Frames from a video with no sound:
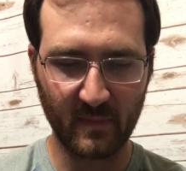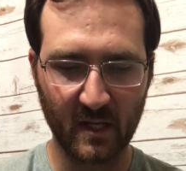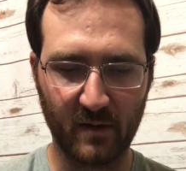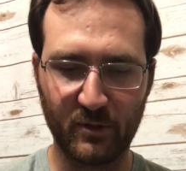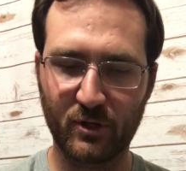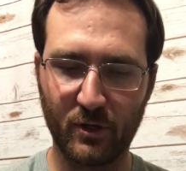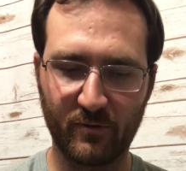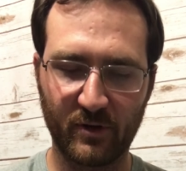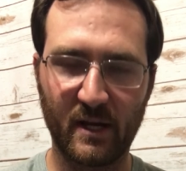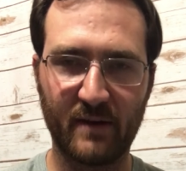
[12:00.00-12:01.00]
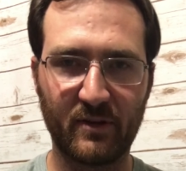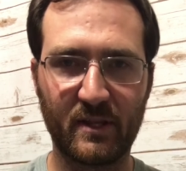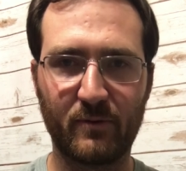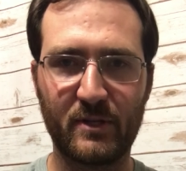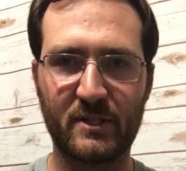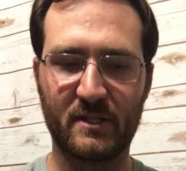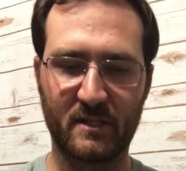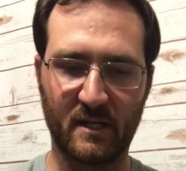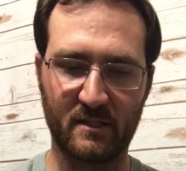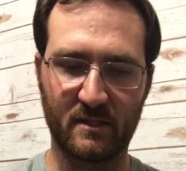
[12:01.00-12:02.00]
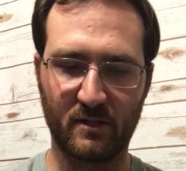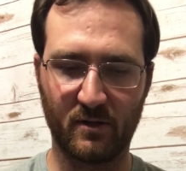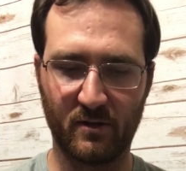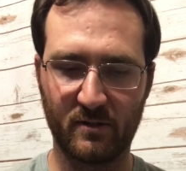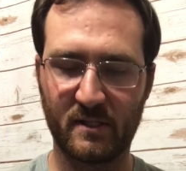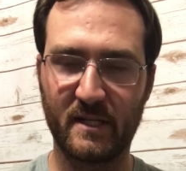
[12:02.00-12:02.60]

You'll go over everything we just discussed, the goals, the